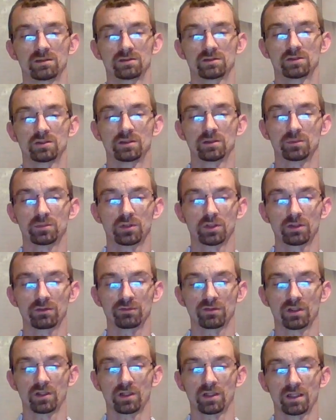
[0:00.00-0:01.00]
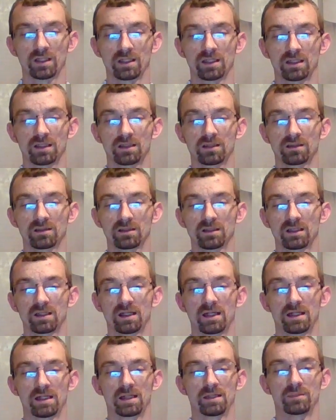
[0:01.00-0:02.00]
to improve learning
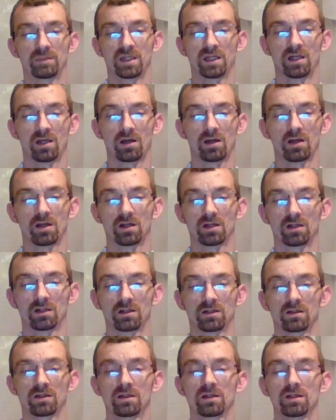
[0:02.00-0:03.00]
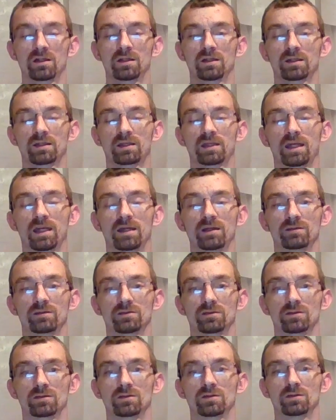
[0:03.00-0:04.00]
in our K
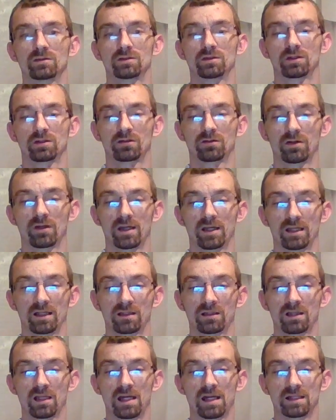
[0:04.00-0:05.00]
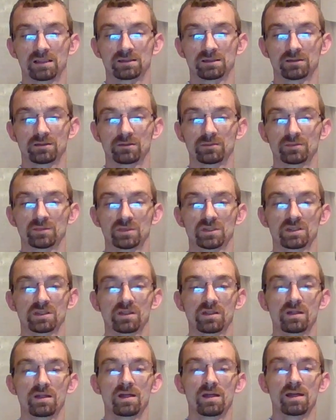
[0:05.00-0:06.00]
through third grade classrooms.
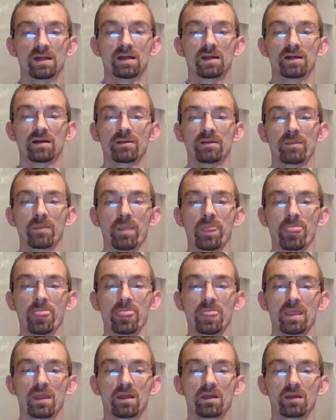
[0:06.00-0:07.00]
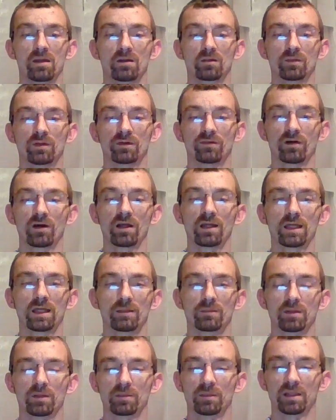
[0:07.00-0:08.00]
We've already
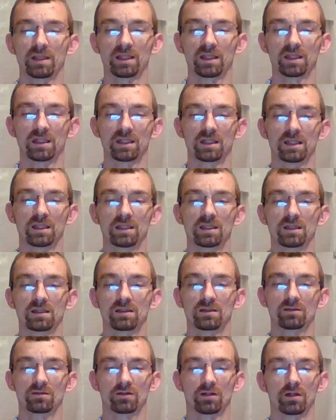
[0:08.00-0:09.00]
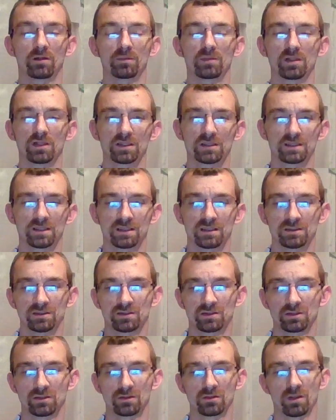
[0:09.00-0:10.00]
implemented Chromebooks
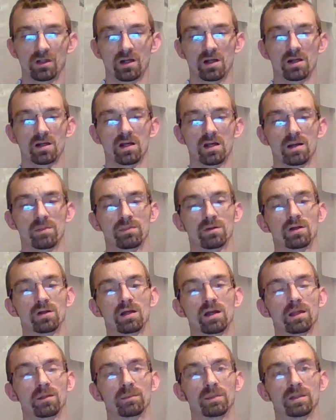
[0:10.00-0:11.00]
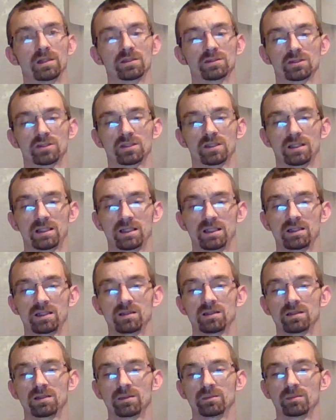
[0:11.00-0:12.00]
into our upper elementary,
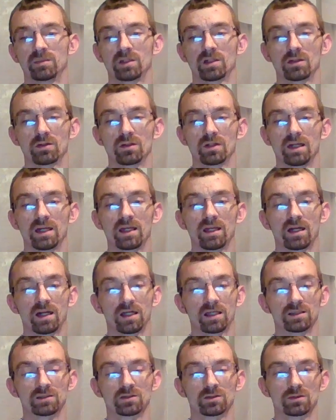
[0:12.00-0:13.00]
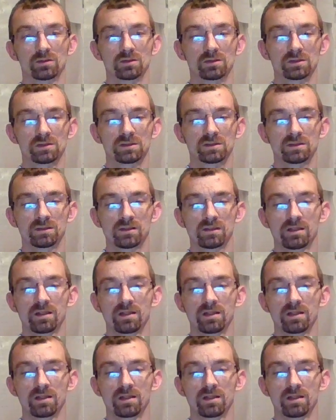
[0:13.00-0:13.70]
middle, and high schools.